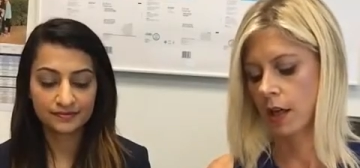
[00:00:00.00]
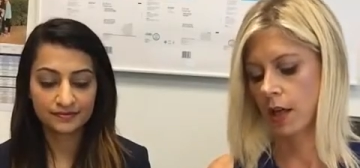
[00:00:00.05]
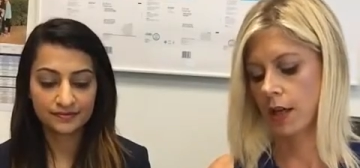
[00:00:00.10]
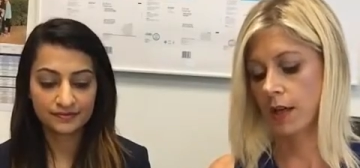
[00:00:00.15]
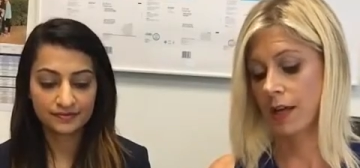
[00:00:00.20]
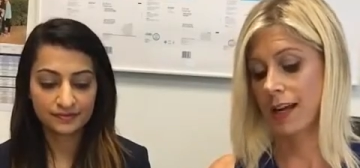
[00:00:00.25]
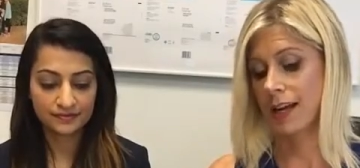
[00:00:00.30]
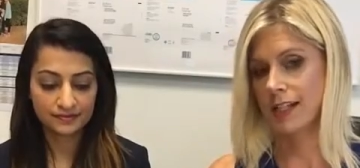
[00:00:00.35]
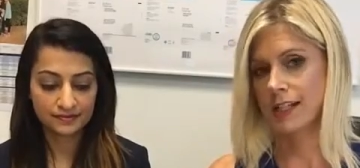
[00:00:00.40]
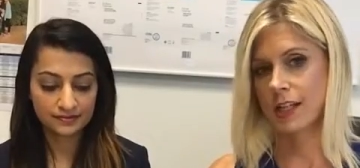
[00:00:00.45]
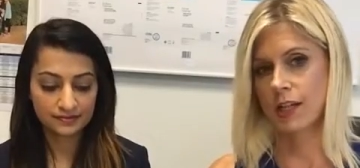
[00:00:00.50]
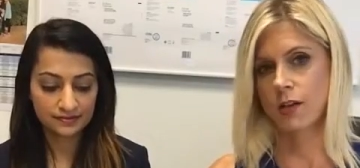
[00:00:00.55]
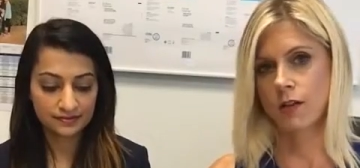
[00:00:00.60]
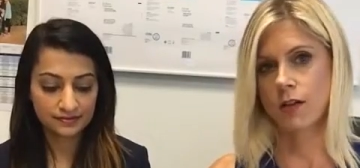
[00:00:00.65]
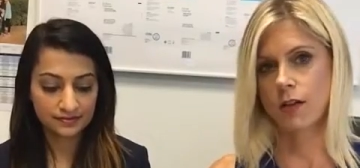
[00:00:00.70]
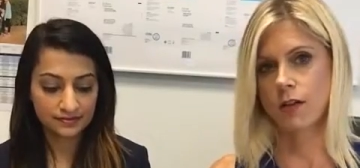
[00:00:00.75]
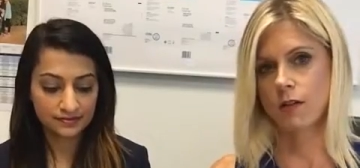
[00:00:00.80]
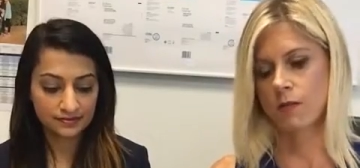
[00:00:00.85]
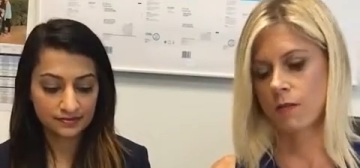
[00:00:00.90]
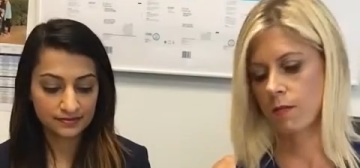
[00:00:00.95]
Speaker 1: And like I said, you
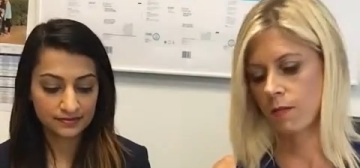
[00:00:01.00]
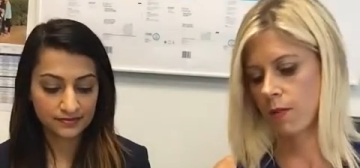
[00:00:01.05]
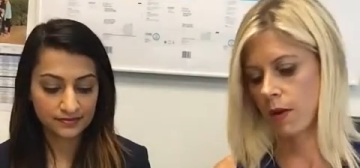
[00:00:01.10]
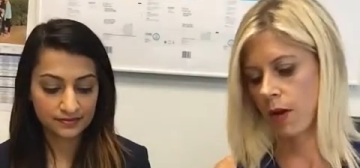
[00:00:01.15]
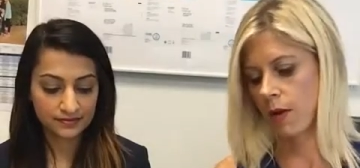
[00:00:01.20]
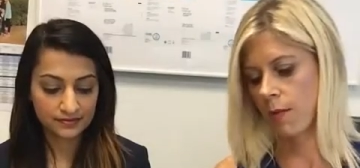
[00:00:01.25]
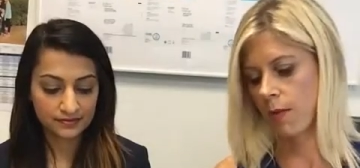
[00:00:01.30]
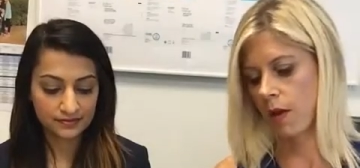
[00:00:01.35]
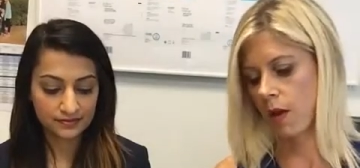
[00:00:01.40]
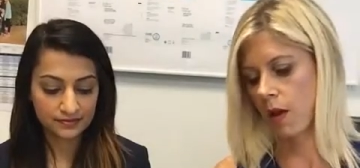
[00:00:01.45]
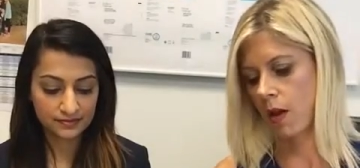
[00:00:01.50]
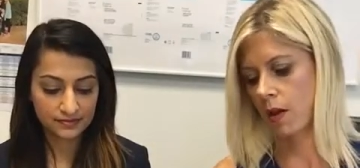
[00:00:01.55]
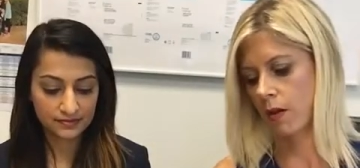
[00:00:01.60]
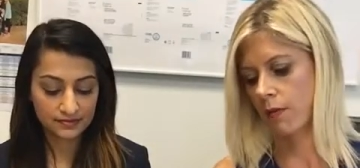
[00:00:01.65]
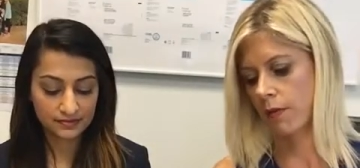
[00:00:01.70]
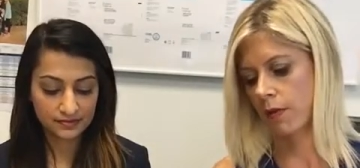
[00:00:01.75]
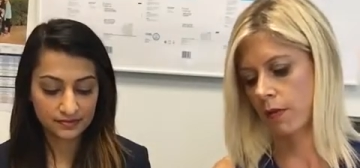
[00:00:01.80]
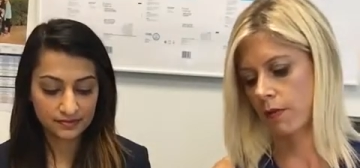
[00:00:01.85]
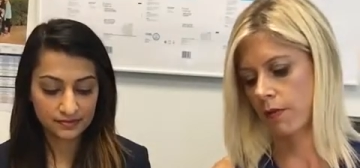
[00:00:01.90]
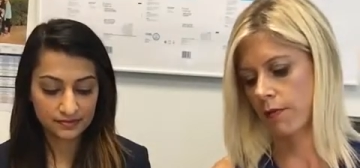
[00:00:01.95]
can pop all
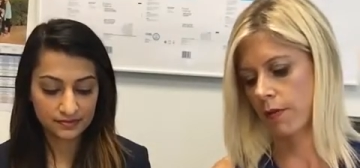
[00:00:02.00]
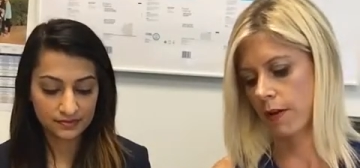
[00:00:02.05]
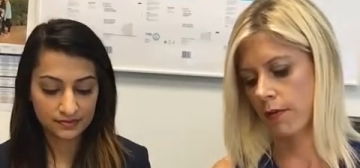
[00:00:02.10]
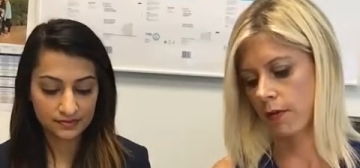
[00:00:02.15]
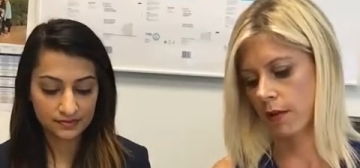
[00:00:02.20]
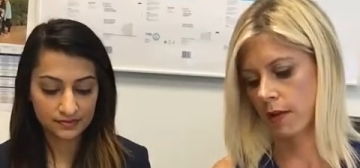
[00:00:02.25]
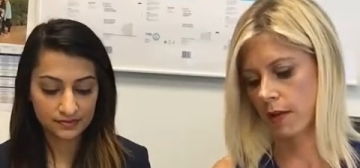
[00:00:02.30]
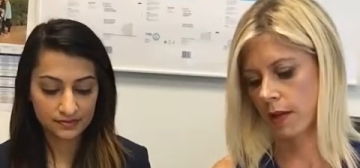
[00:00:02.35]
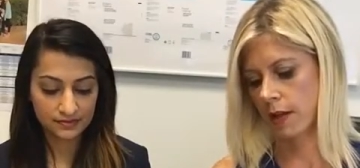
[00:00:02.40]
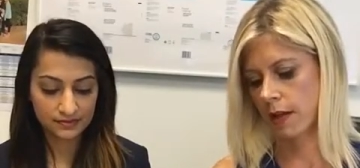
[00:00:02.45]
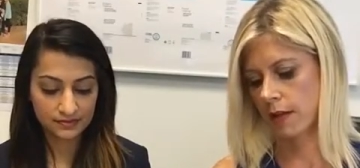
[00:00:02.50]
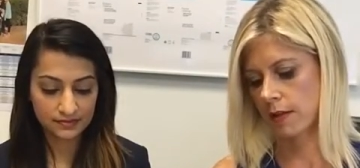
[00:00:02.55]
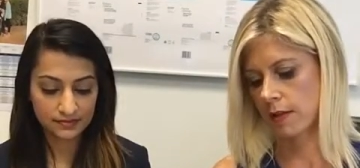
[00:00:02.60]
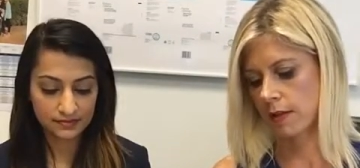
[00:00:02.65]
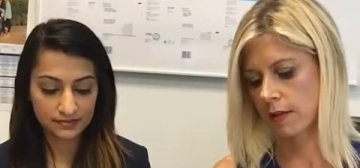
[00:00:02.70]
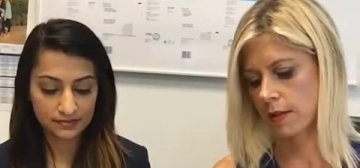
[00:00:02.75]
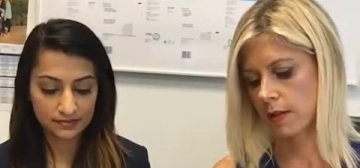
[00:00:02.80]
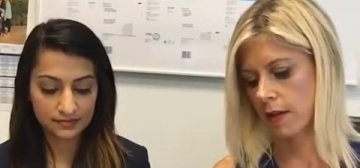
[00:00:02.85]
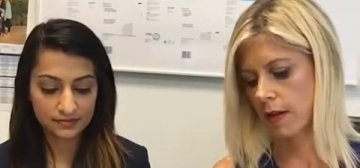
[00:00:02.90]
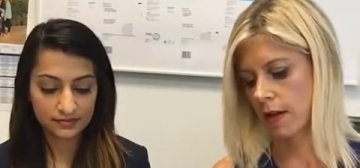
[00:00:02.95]
of your favorite things
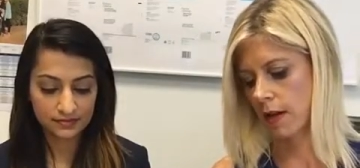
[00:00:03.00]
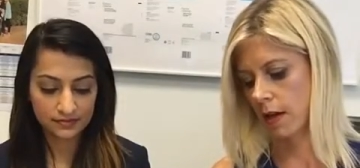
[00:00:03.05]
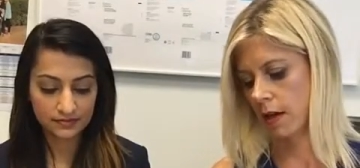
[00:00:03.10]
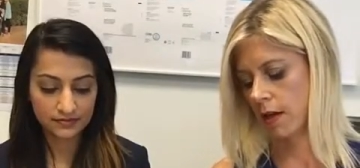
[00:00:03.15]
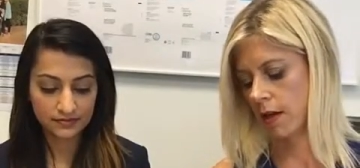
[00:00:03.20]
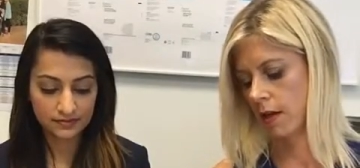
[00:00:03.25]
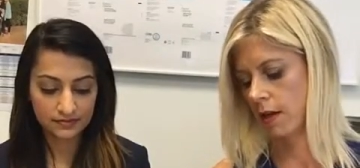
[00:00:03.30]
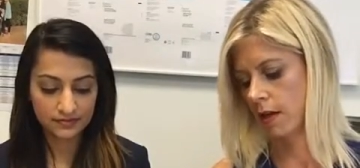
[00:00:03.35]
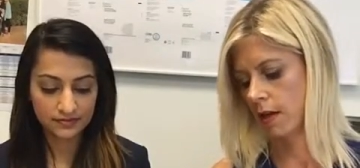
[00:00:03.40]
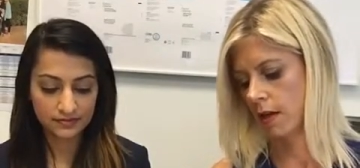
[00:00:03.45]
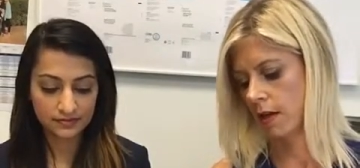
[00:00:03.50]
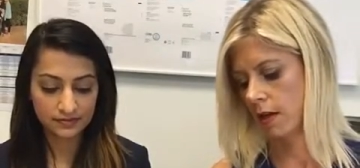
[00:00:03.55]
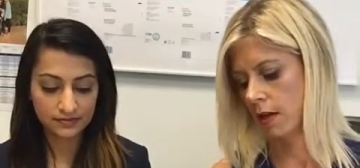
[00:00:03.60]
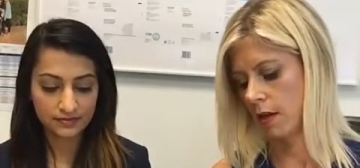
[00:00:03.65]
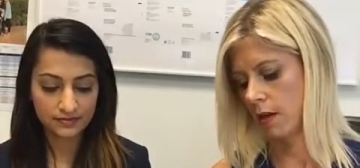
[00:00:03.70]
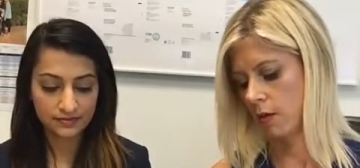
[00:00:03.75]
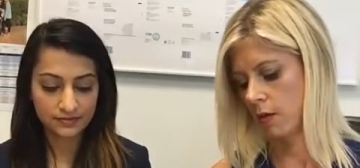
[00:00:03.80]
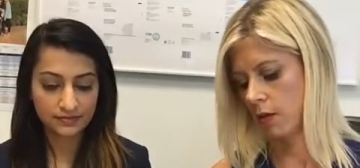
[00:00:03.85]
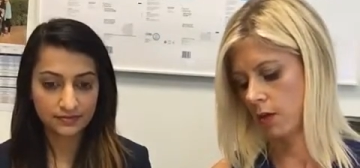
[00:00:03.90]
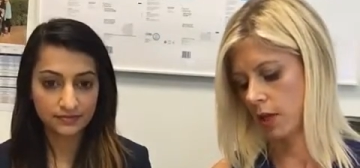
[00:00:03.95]
inside, uh,
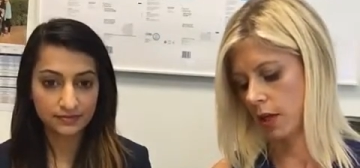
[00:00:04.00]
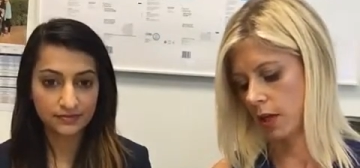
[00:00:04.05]
which